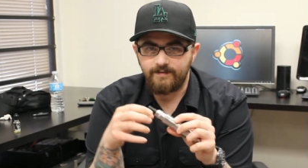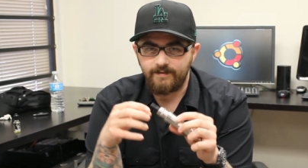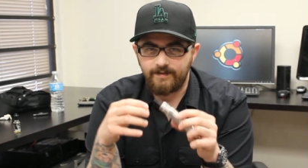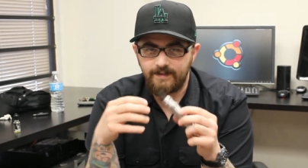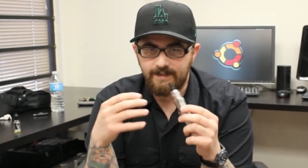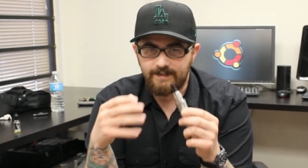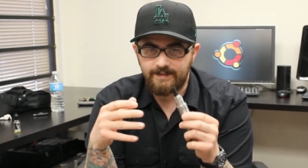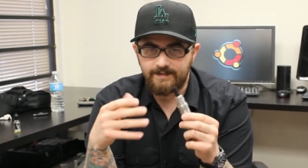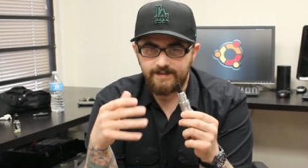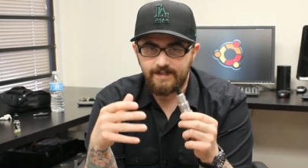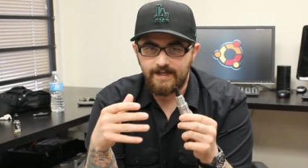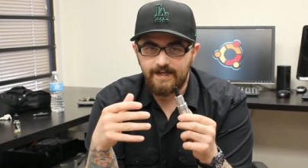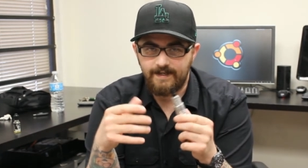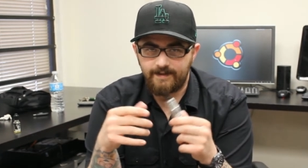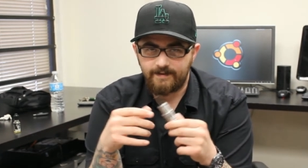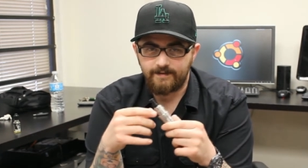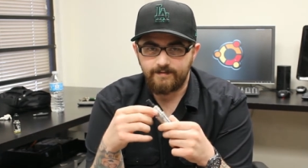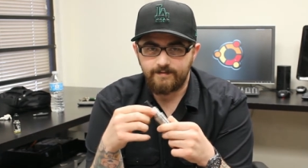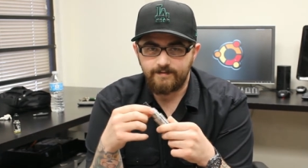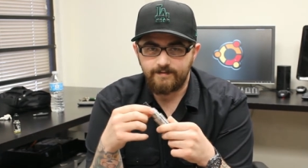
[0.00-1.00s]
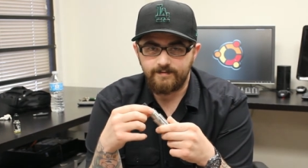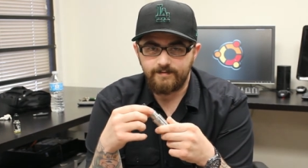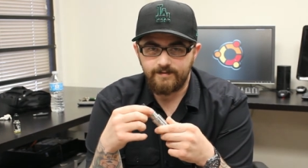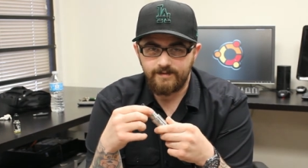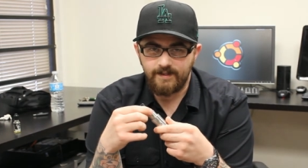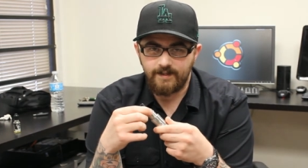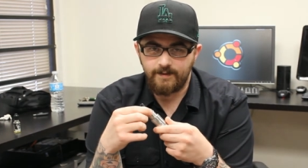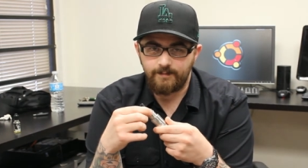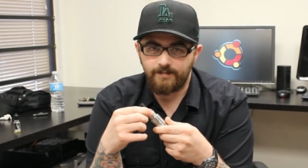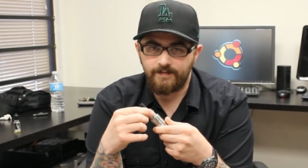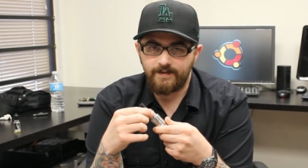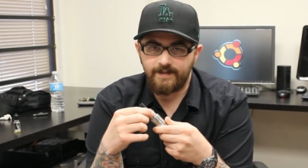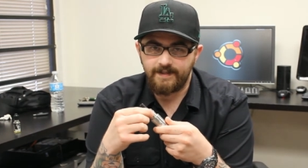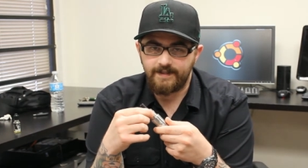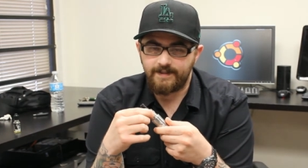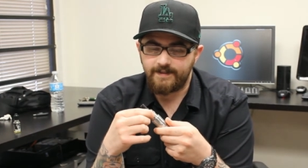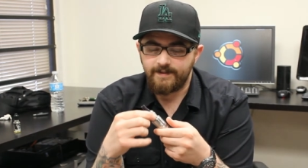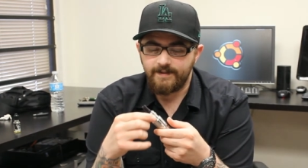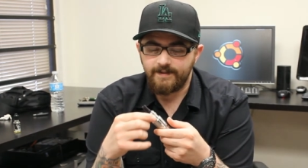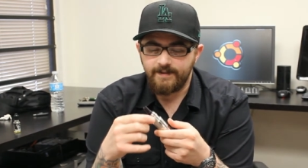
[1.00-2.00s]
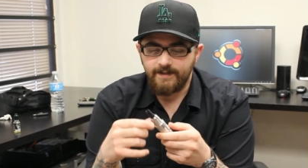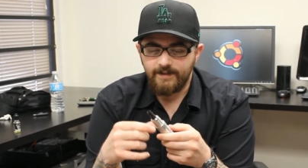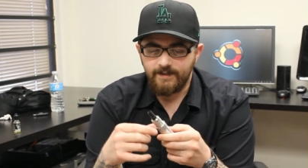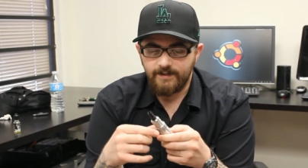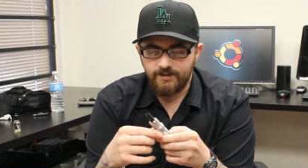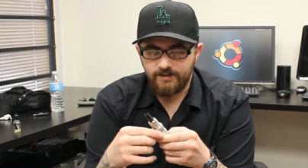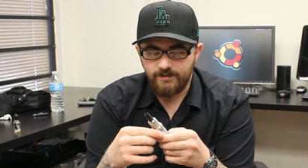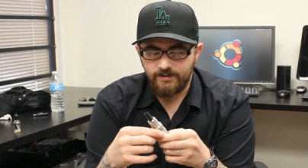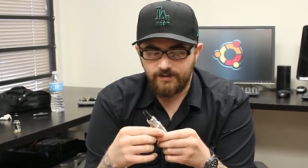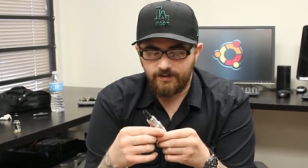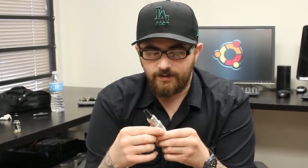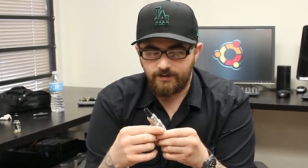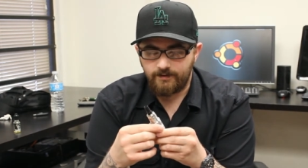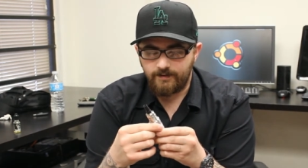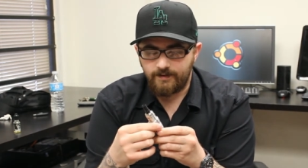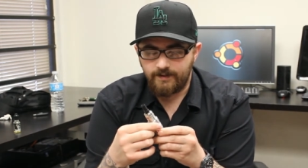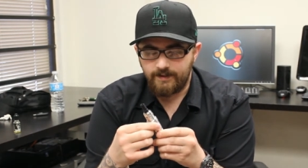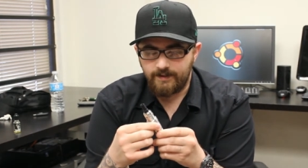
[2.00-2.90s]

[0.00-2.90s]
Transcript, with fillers: the exact same thing. So